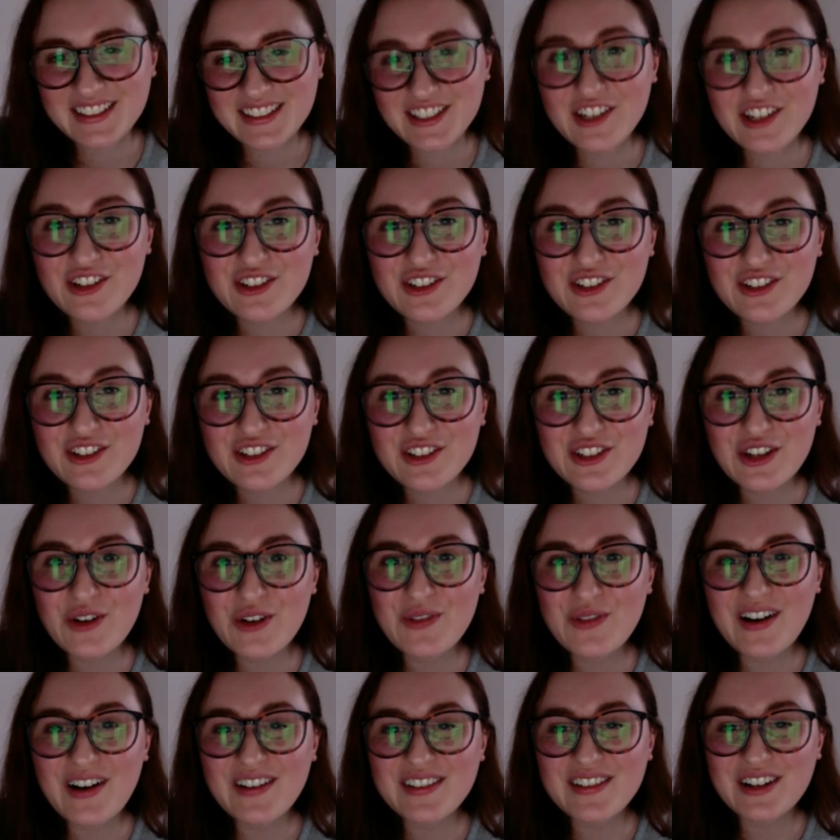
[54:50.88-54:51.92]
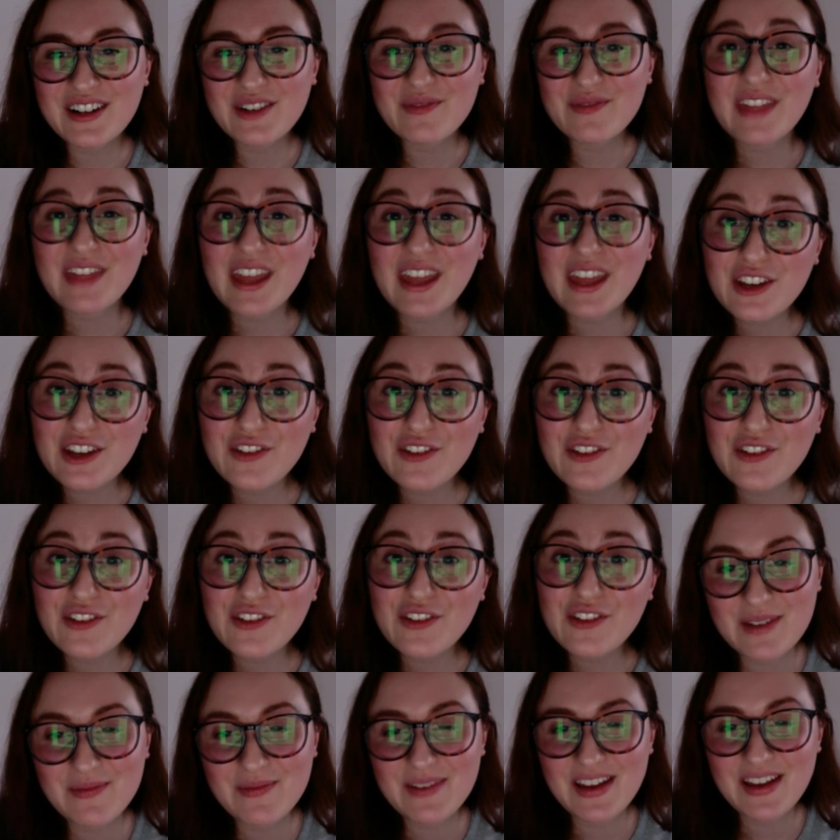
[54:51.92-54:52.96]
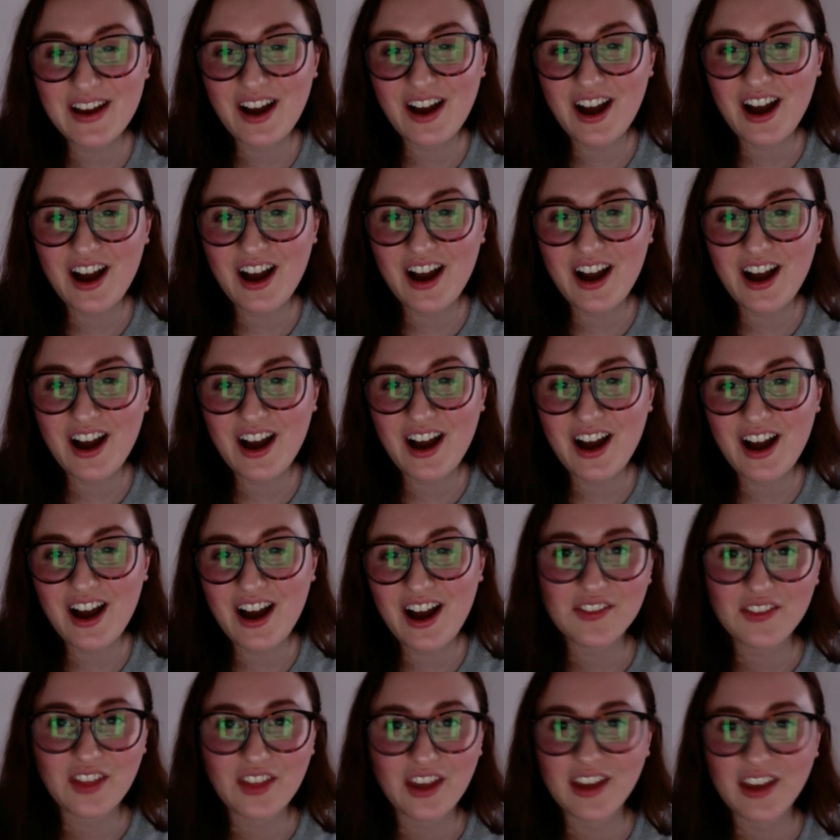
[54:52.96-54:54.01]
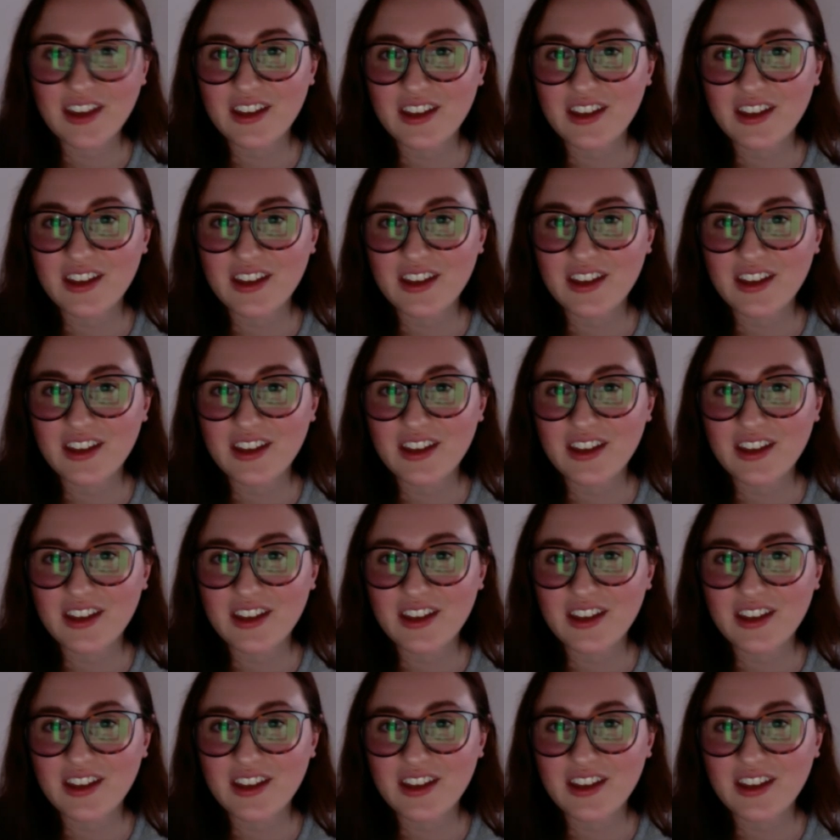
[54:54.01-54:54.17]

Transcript: You're so welcome. Thank you for asking me to be on. Again,